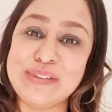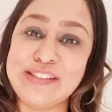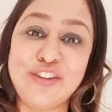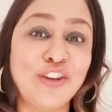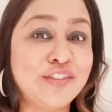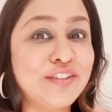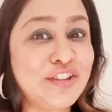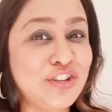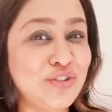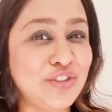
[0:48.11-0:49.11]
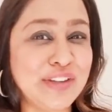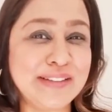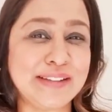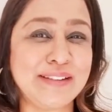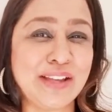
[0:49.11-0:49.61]
So, those are the two things
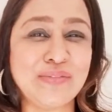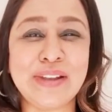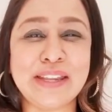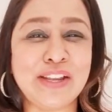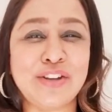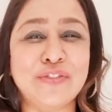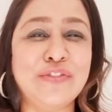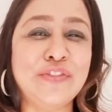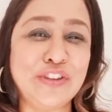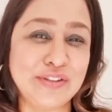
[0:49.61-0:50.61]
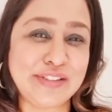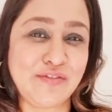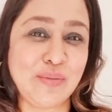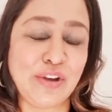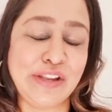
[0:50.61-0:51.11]
that kind of like confuse
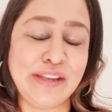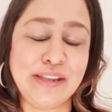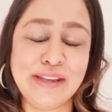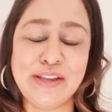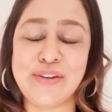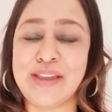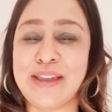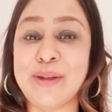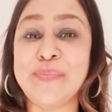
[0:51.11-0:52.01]
everybody. Okay.